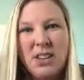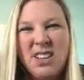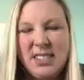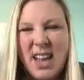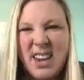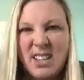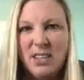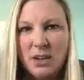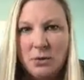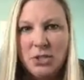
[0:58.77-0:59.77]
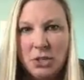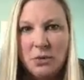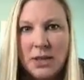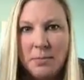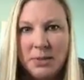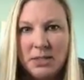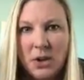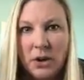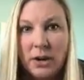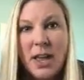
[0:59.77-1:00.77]
is kind of, it shows up as
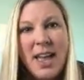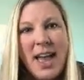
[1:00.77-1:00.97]
dark,